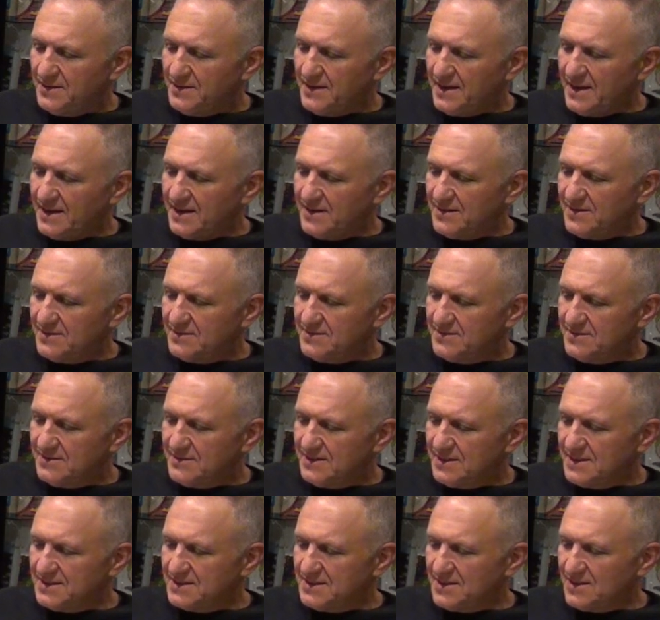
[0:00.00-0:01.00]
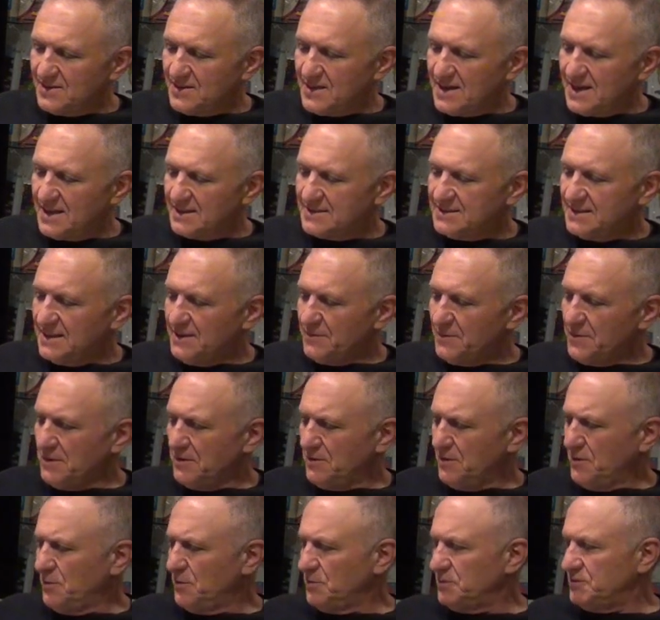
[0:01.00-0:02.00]
than the Xerox. And
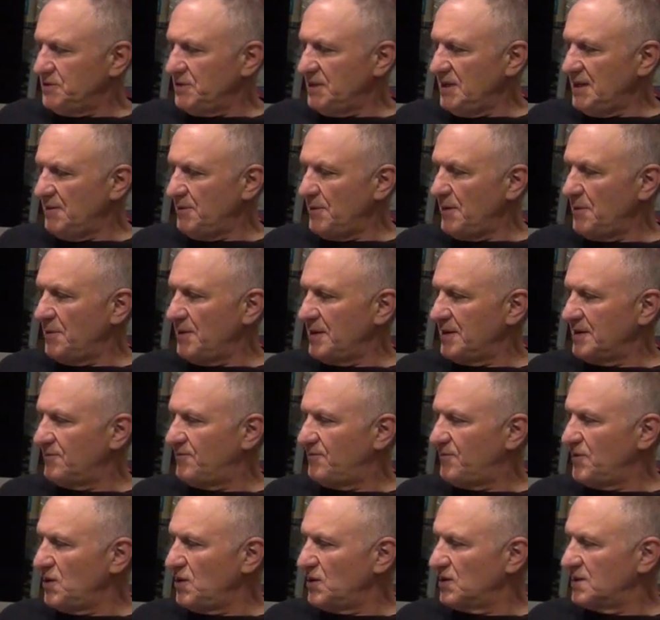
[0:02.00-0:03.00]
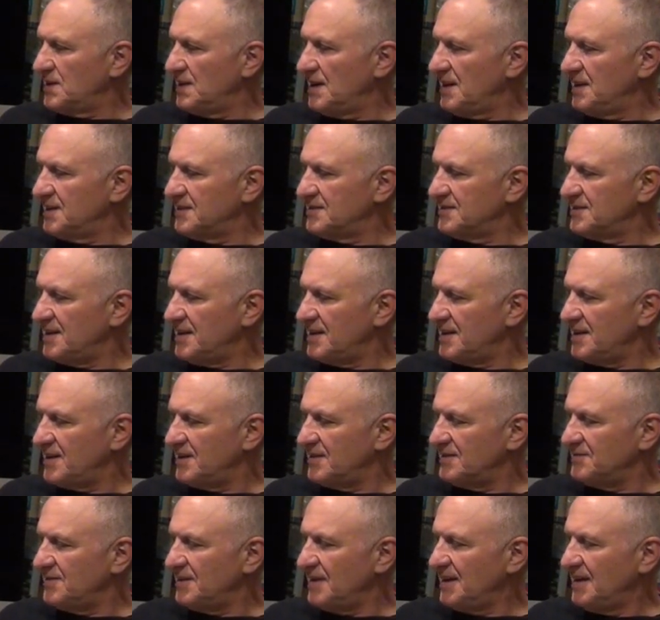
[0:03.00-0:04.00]
even, oh, gee, we went full color on
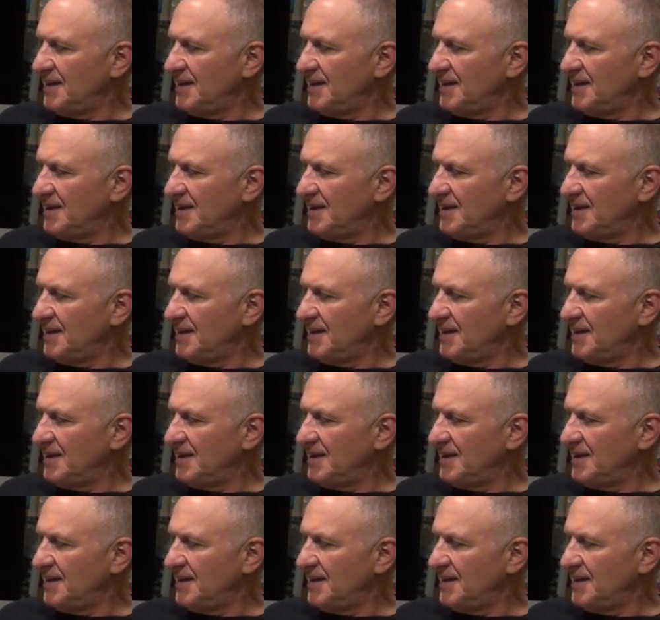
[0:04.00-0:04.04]
our